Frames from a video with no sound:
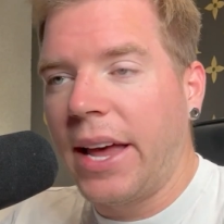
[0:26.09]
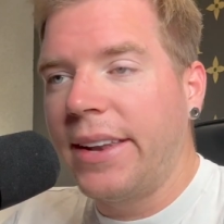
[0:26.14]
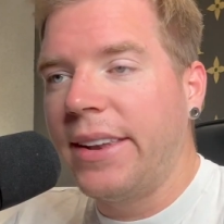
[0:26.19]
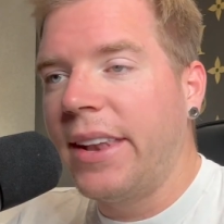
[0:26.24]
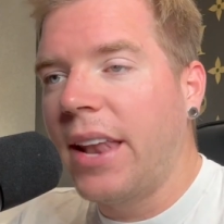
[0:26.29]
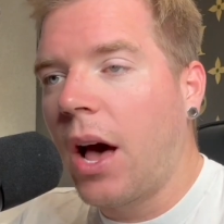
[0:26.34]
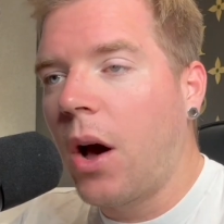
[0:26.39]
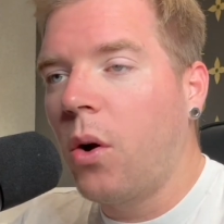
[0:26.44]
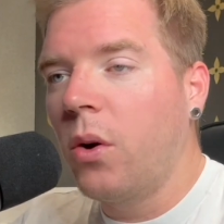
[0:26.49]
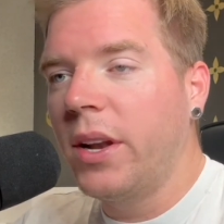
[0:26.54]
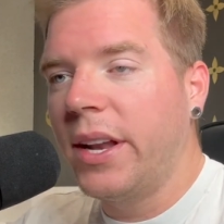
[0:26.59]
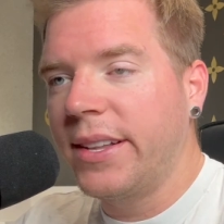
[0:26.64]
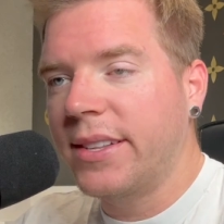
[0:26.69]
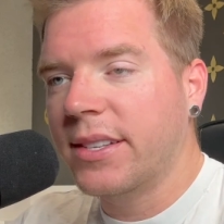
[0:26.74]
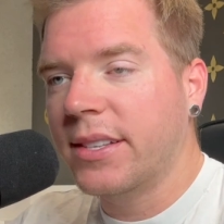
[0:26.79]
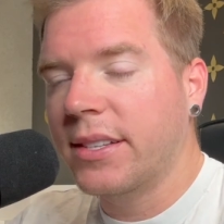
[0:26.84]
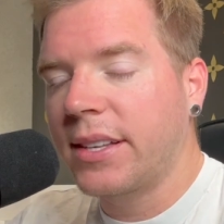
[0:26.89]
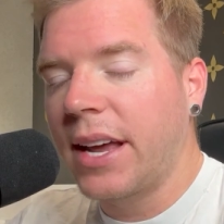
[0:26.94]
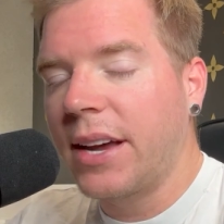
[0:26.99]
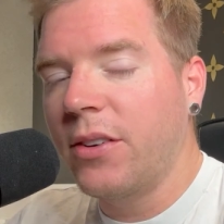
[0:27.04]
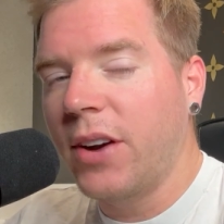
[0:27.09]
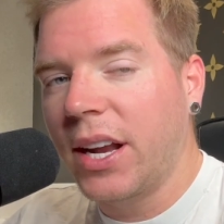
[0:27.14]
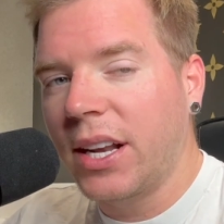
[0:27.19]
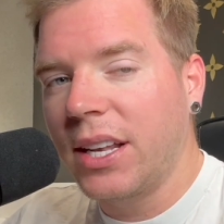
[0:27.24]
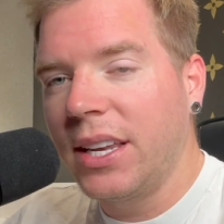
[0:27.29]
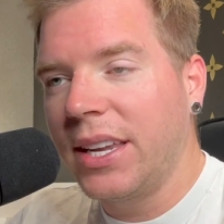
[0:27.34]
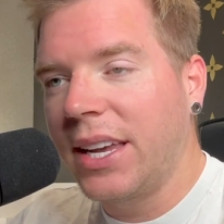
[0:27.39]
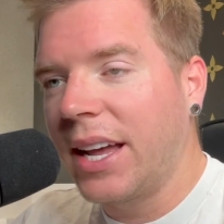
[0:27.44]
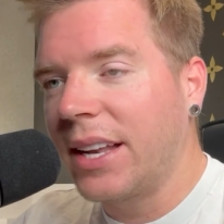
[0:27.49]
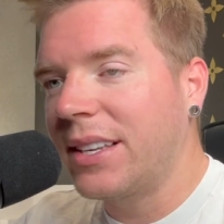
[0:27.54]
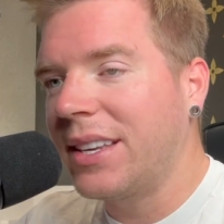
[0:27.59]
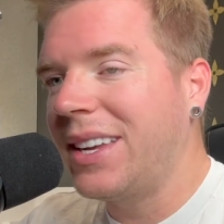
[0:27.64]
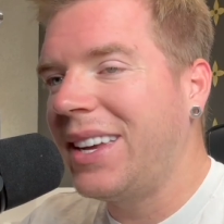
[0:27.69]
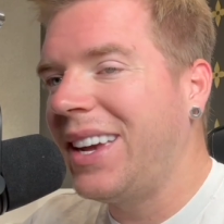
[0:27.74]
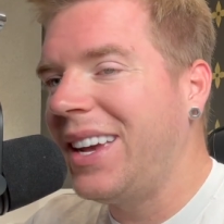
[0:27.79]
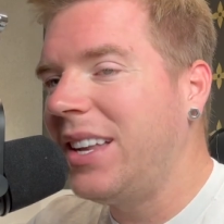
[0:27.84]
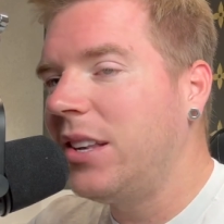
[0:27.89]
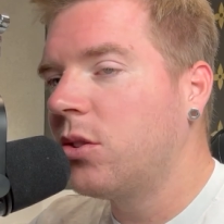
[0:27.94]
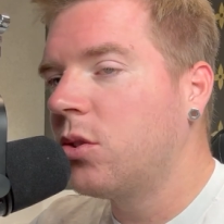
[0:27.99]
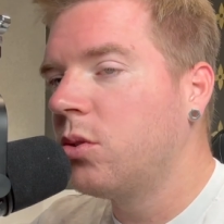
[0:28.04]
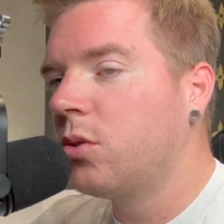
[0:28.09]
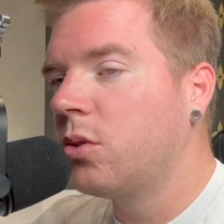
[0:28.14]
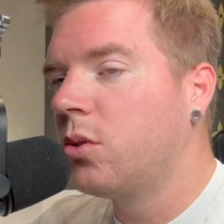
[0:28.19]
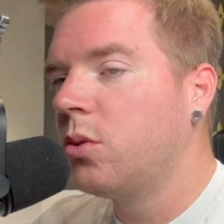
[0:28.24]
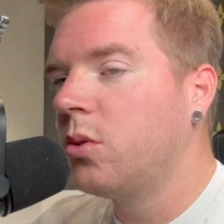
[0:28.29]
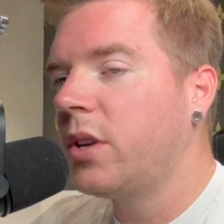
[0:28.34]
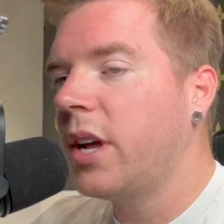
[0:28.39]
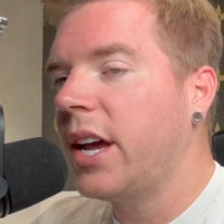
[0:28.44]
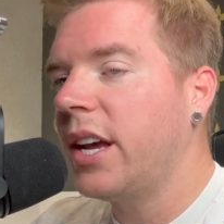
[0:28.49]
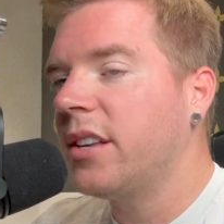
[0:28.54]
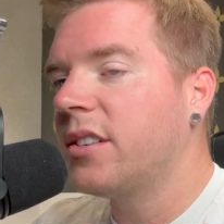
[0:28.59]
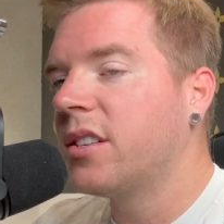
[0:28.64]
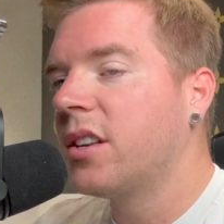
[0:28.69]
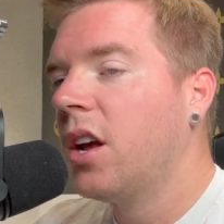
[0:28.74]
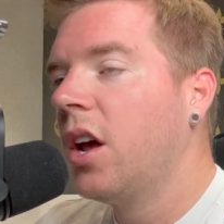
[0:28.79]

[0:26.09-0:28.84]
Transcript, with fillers: And now let's directly get into today's